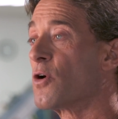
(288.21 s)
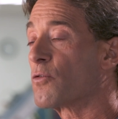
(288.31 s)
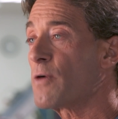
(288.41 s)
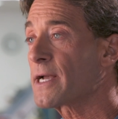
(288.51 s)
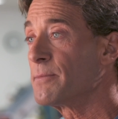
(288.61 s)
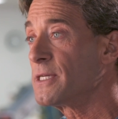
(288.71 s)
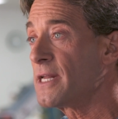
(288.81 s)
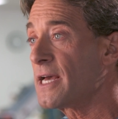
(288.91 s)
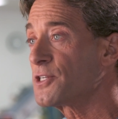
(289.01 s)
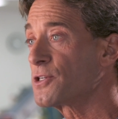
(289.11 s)
or
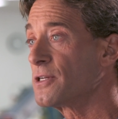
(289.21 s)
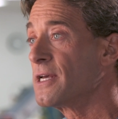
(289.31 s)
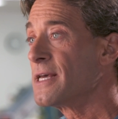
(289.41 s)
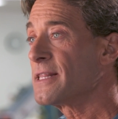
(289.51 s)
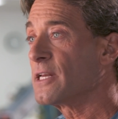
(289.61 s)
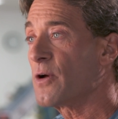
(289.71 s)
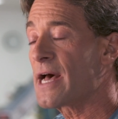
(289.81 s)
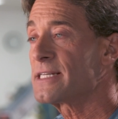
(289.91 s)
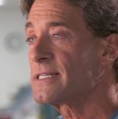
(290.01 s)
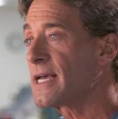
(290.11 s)
recommendation that you
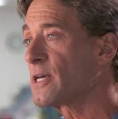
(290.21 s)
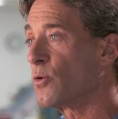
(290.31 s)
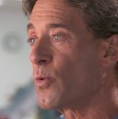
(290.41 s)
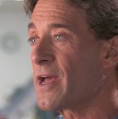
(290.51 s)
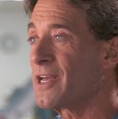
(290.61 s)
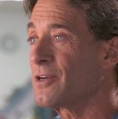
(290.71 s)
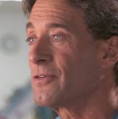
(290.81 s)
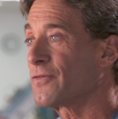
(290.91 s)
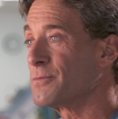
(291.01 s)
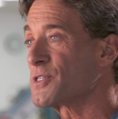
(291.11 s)
had to take it away
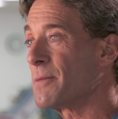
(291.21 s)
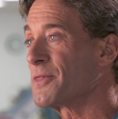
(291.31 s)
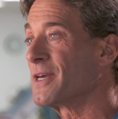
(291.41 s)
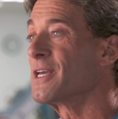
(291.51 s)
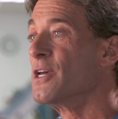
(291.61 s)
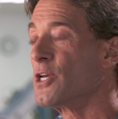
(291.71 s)
from something,